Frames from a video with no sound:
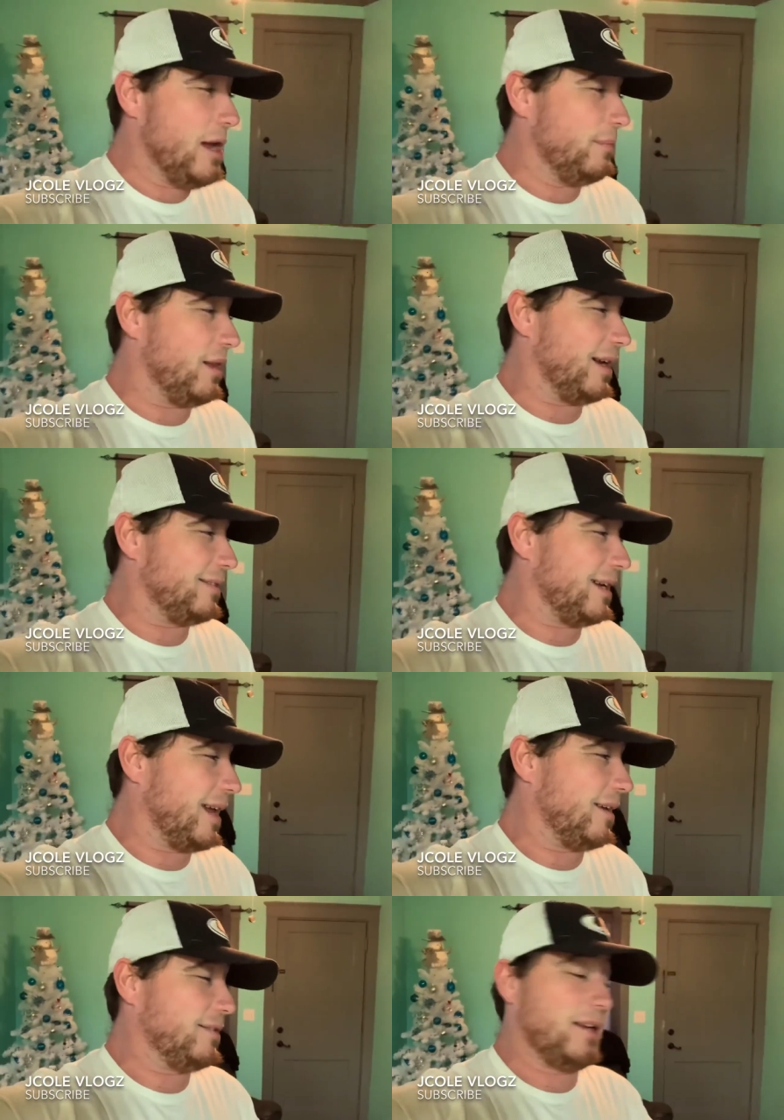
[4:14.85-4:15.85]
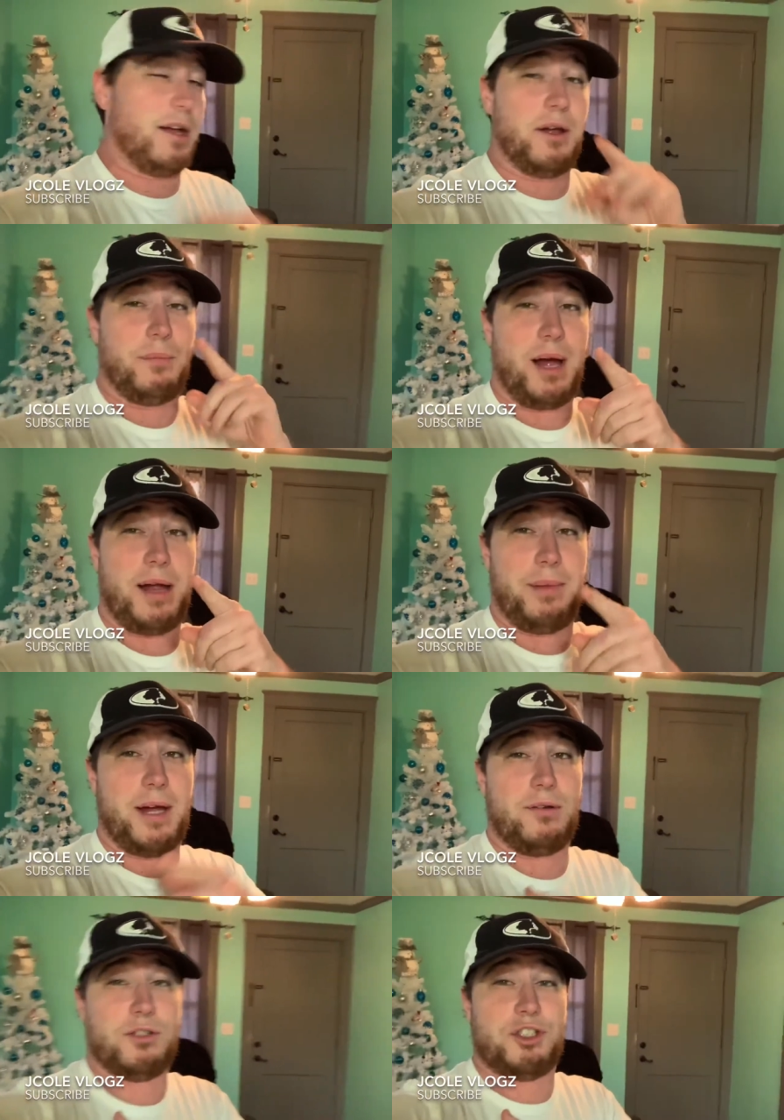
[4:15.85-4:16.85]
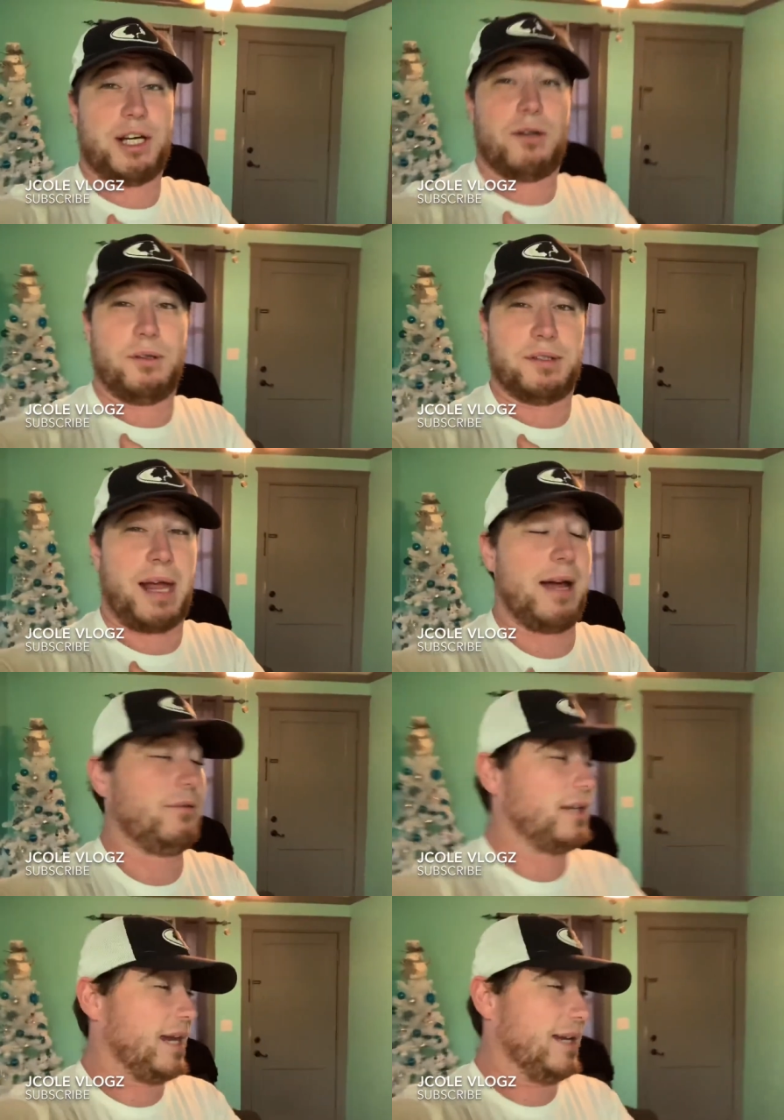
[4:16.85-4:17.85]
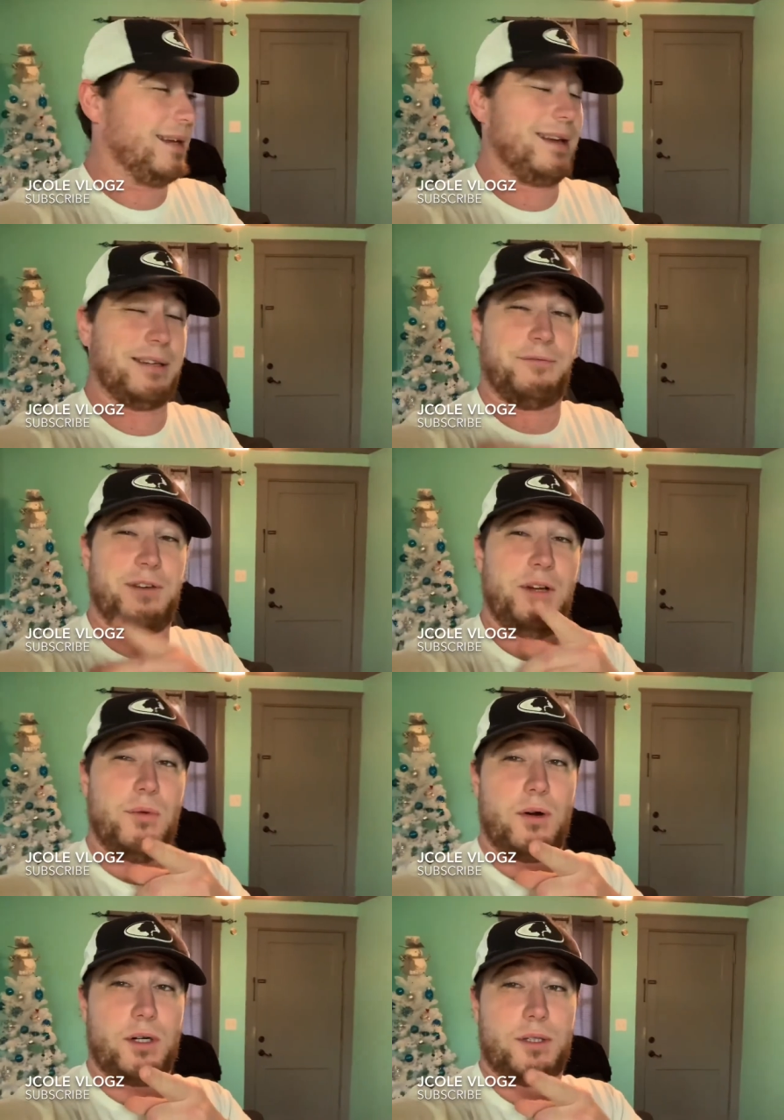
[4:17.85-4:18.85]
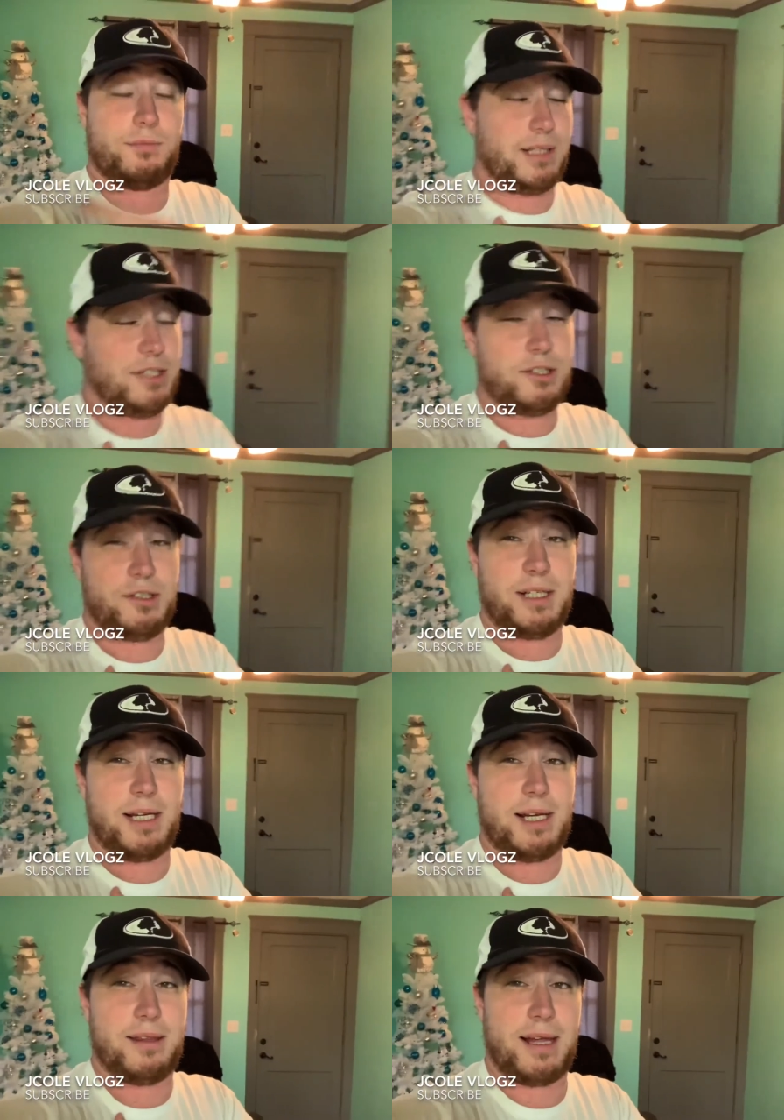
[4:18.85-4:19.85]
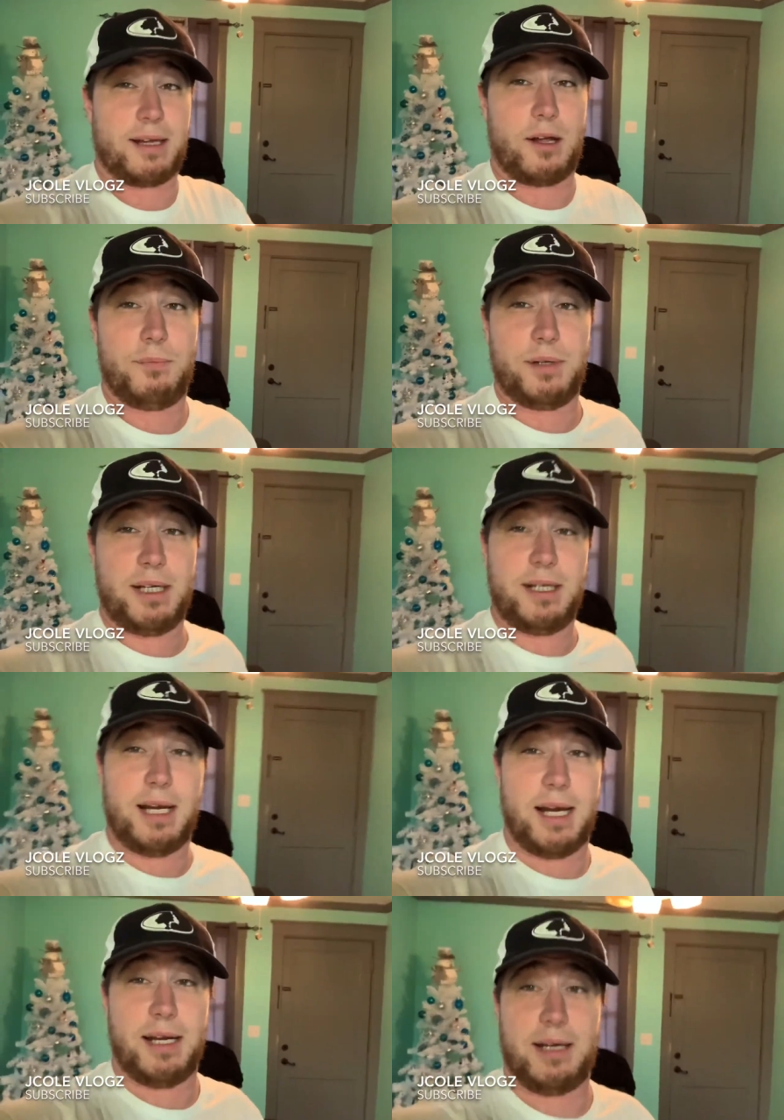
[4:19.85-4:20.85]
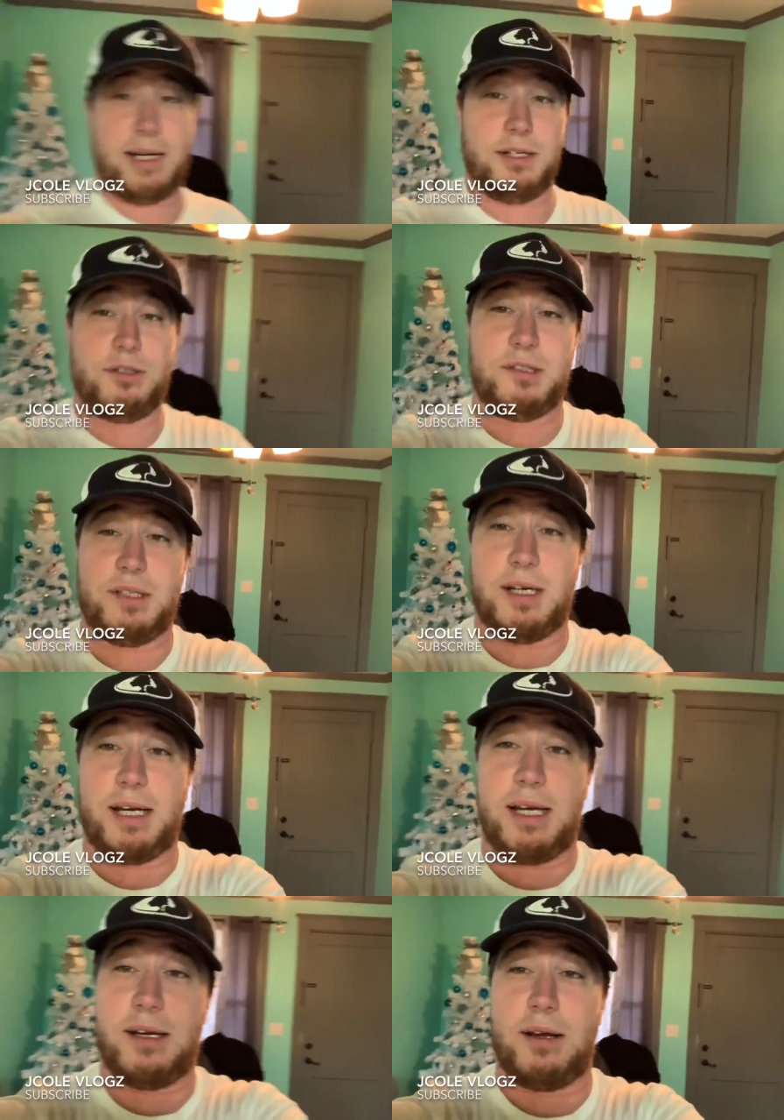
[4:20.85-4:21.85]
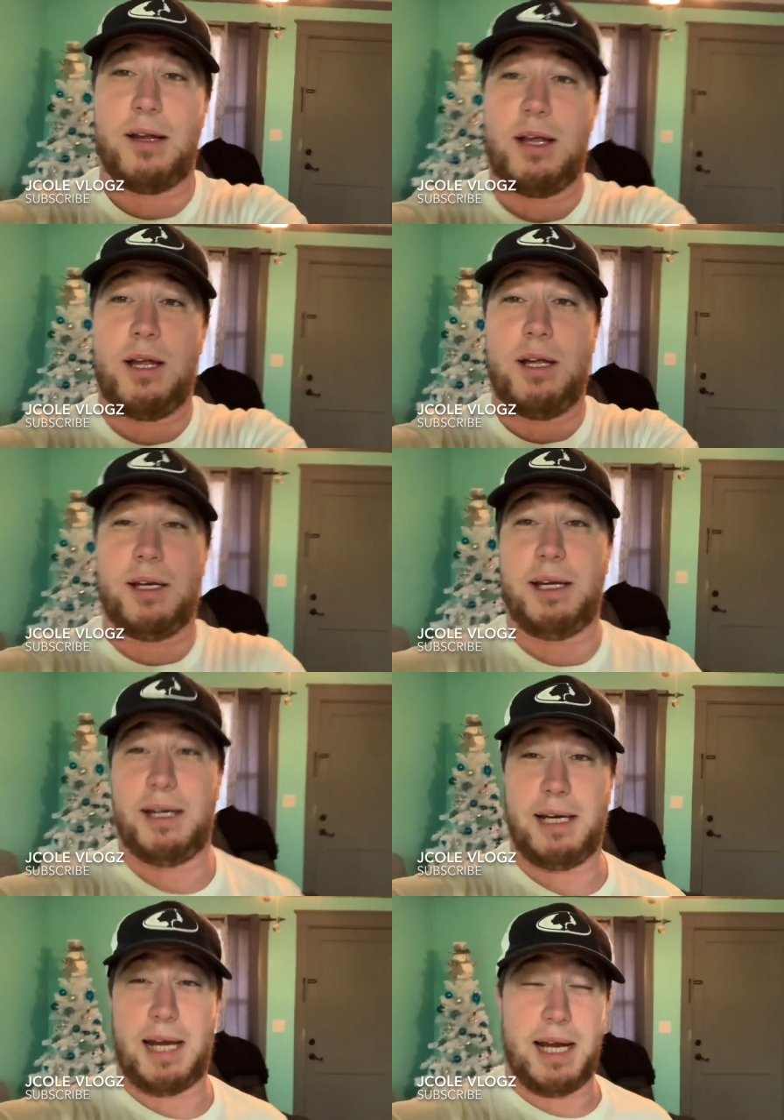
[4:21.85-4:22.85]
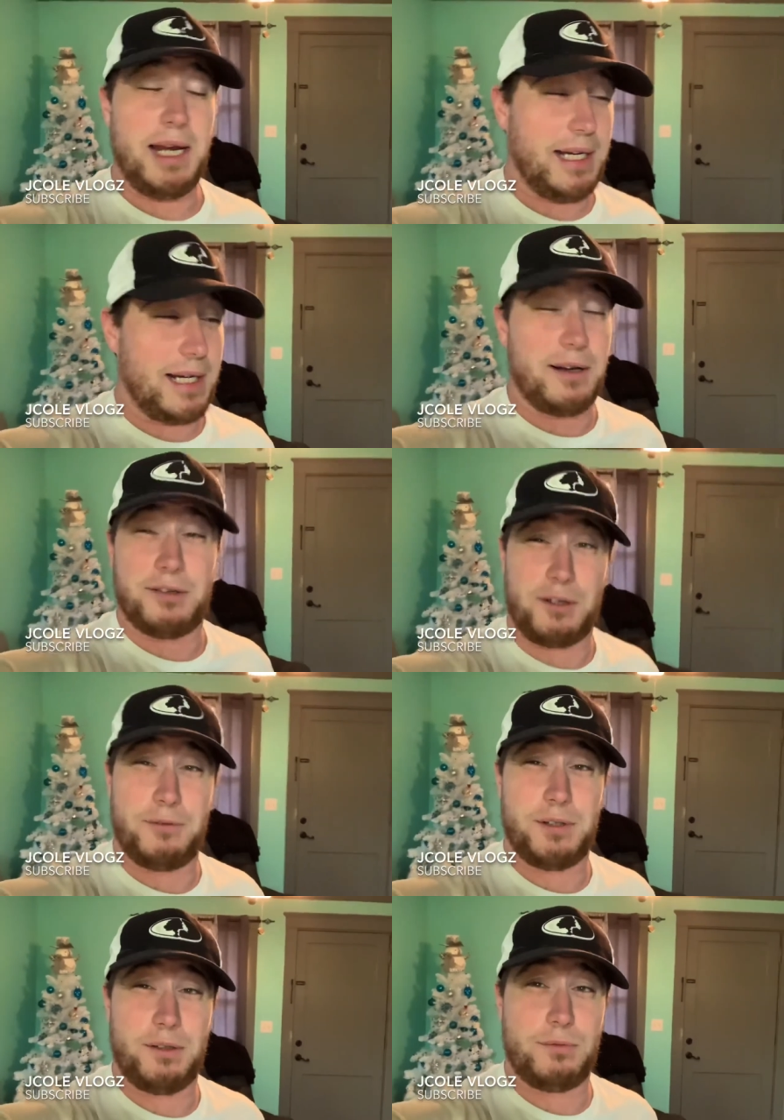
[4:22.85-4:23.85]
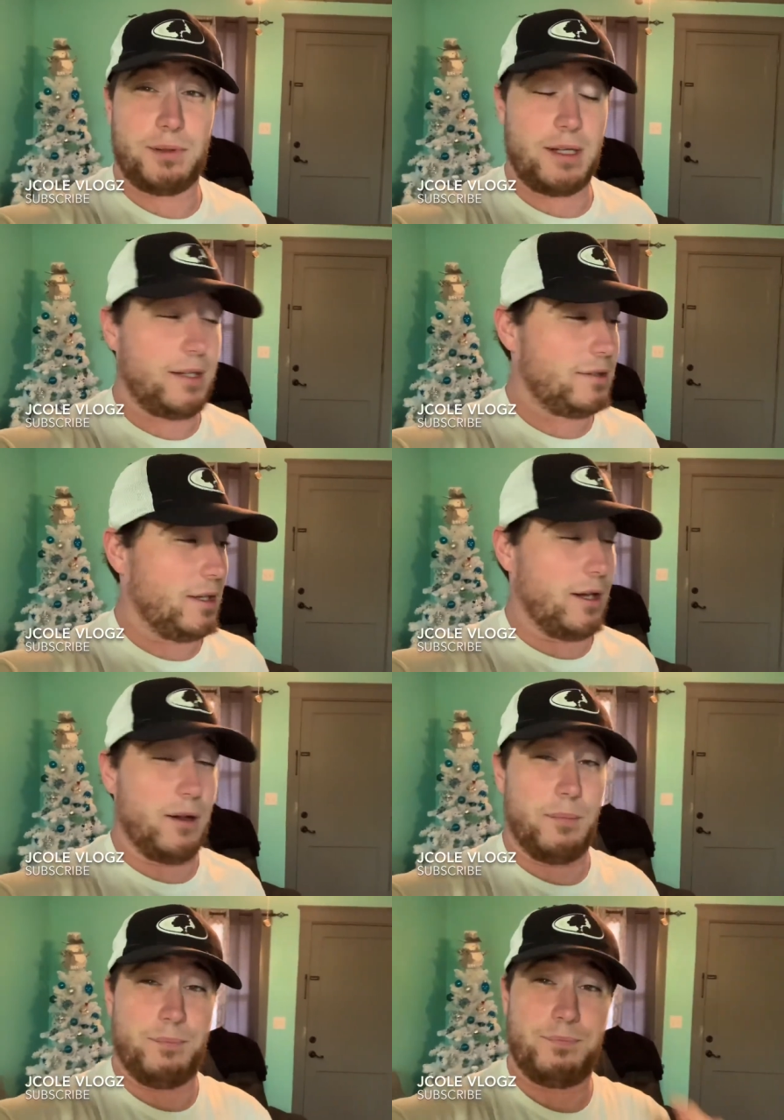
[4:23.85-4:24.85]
But like I said, guys, um, I'm out. J. Cole is out. And guys, if you are interested in that company and interested in getting any kind of services with us, um,